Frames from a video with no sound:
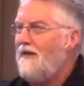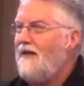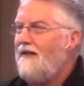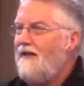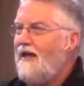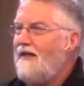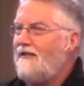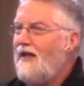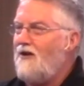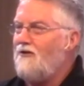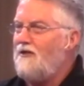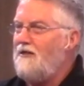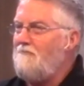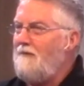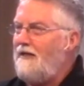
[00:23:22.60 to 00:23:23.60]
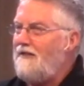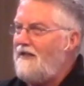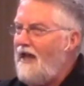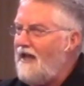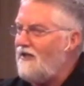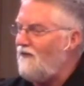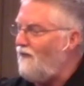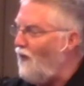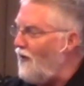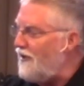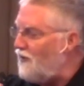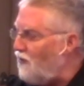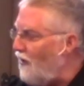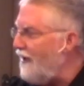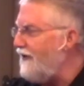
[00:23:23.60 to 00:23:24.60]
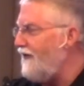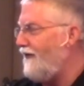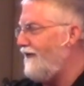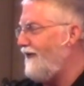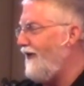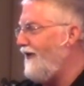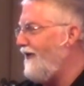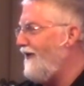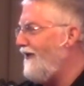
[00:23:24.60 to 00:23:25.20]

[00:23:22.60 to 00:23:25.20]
That's how good my dad's voice was.